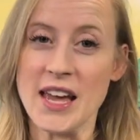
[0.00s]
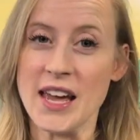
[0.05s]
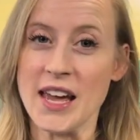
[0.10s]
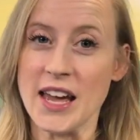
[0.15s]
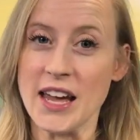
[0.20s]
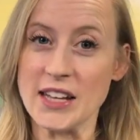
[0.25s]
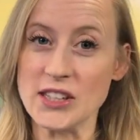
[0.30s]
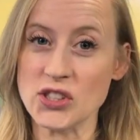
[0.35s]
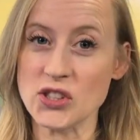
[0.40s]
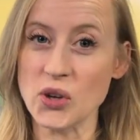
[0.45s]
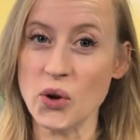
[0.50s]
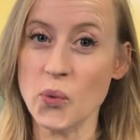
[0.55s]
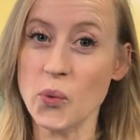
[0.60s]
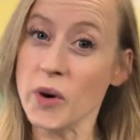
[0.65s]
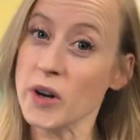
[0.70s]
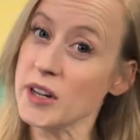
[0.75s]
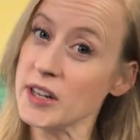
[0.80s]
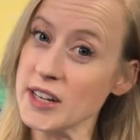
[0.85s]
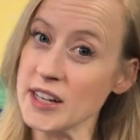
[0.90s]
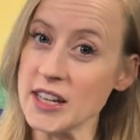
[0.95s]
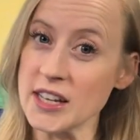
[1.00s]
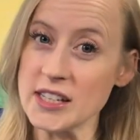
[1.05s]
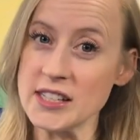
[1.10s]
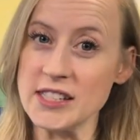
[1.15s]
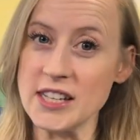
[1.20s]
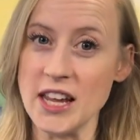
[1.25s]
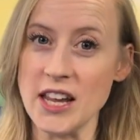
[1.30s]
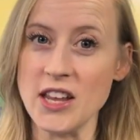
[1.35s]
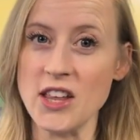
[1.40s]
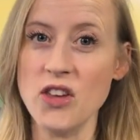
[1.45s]
And so we're going to
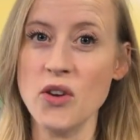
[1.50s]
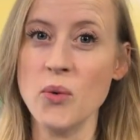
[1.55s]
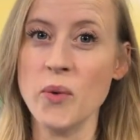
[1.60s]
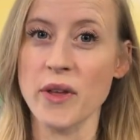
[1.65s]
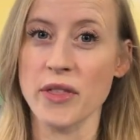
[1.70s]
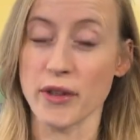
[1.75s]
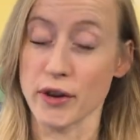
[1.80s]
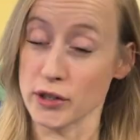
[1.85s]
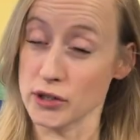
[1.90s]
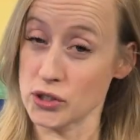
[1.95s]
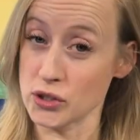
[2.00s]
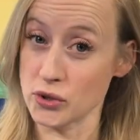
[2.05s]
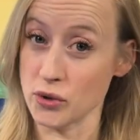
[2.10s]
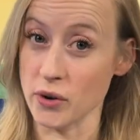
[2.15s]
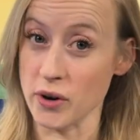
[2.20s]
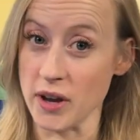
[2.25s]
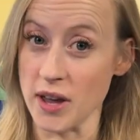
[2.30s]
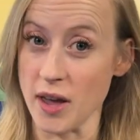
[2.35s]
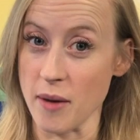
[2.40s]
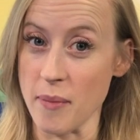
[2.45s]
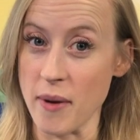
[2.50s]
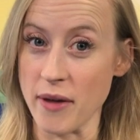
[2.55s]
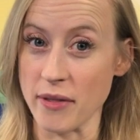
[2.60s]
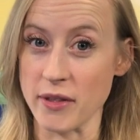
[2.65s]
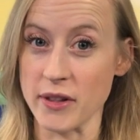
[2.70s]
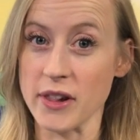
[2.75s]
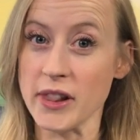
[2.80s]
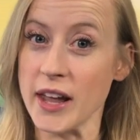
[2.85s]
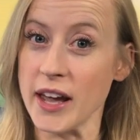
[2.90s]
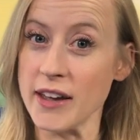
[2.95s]
continue with our story about
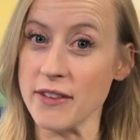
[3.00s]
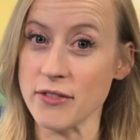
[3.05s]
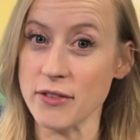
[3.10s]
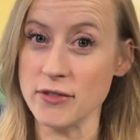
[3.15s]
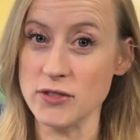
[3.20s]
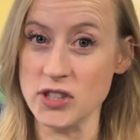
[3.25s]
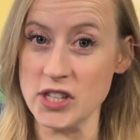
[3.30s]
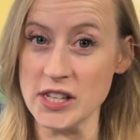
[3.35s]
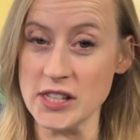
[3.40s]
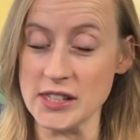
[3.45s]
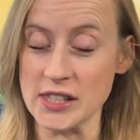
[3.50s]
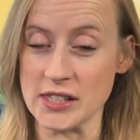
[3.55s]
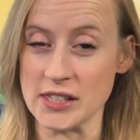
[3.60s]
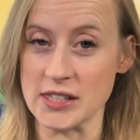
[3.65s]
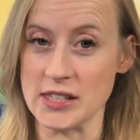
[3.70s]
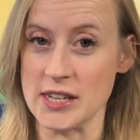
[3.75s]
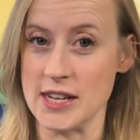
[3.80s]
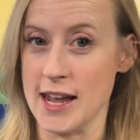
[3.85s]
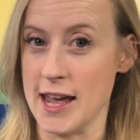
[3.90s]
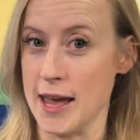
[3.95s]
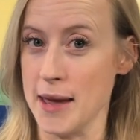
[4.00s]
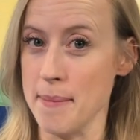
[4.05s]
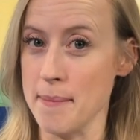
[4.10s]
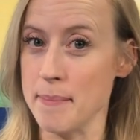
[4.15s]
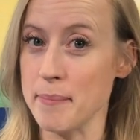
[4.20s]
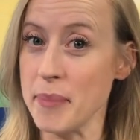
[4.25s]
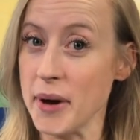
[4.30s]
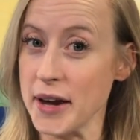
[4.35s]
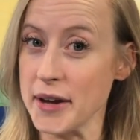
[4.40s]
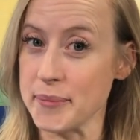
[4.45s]
the life of Jesus today,
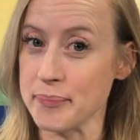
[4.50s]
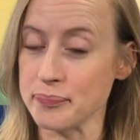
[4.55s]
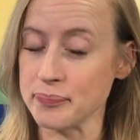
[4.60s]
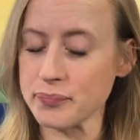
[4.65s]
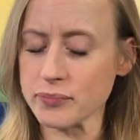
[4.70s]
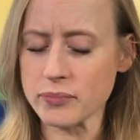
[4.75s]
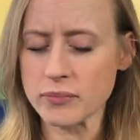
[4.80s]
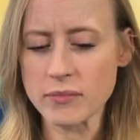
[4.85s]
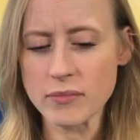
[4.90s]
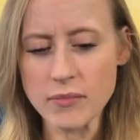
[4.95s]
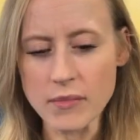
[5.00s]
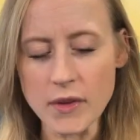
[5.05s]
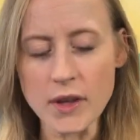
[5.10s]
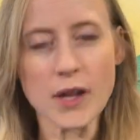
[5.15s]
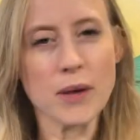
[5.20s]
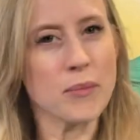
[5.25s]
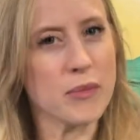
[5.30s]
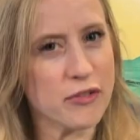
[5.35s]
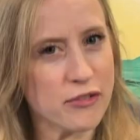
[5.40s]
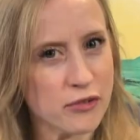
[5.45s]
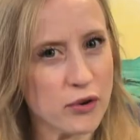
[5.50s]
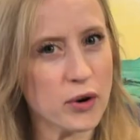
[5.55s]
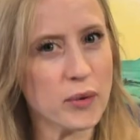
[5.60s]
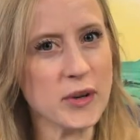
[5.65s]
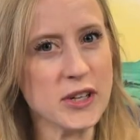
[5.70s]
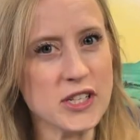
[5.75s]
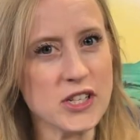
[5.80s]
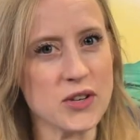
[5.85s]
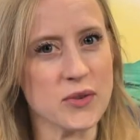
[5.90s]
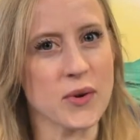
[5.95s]
but before
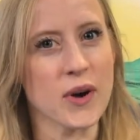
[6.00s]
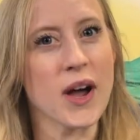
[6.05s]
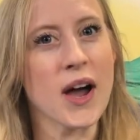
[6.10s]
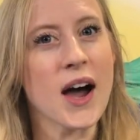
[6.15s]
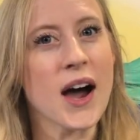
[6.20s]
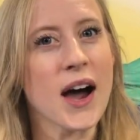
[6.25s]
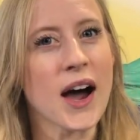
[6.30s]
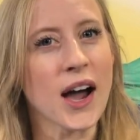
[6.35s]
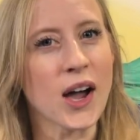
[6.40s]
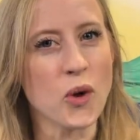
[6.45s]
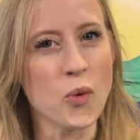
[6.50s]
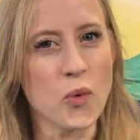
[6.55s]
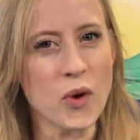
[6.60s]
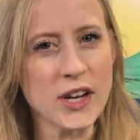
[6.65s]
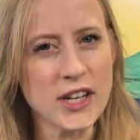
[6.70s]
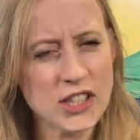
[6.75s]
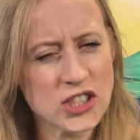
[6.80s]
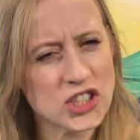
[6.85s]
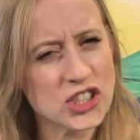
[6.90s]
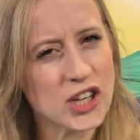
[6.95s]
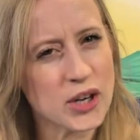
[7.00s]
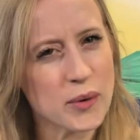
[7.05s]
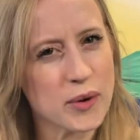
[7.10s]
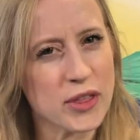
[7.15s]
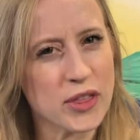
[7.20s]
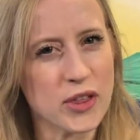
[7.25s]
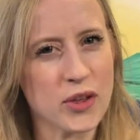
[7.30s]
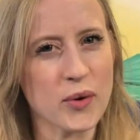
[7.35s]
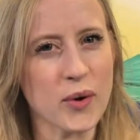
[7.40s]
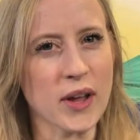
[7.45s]
we do, I want to share
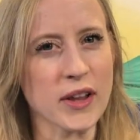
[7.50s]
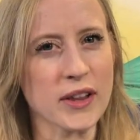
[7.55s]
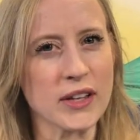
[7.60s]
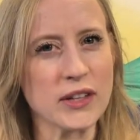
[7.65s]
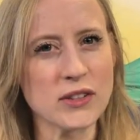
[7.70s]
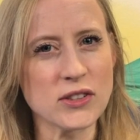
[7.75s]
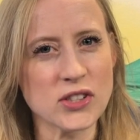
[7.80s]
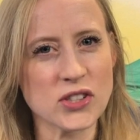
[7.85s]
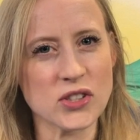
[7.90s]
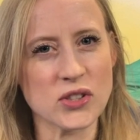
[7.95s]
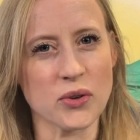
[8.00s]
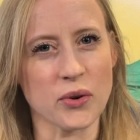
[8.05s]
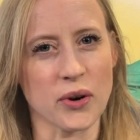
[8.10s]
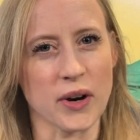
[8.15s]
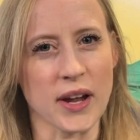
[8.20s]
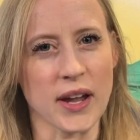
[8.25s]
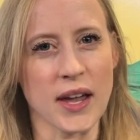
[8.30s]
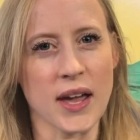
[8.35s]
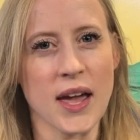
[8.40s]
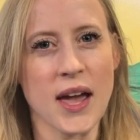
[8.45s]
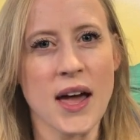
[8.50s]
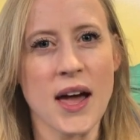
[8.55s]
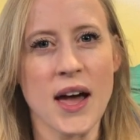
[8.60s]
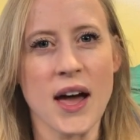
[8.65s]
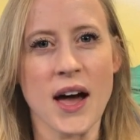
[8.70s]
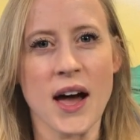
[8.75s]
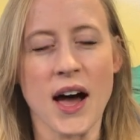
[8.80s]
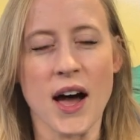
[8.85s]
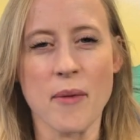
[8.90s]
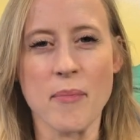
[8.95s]
with you a little story
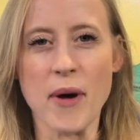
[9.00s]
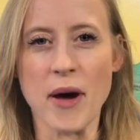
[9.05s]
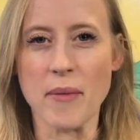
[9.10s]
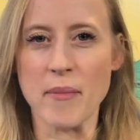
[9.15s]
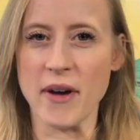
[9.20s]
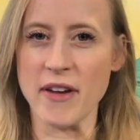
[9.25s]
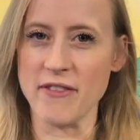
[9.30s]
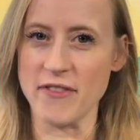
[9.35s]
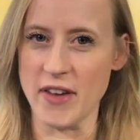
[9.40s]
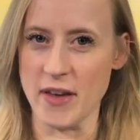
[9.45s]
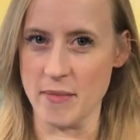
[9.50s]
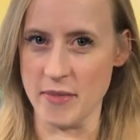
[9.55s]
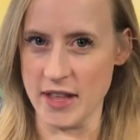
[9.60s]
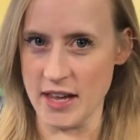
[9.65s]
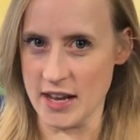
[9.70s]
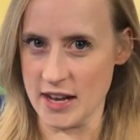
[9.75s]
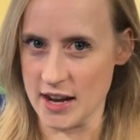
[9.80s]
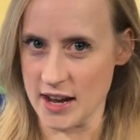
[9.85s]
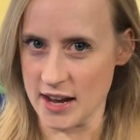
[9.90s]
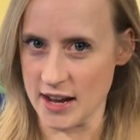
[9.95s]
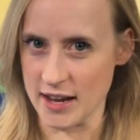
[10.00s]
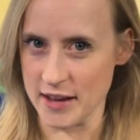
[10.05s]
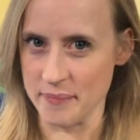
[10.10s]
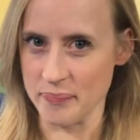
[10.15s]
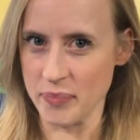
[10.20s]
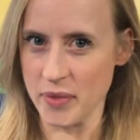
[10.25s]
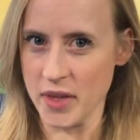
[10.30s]
about my family and I.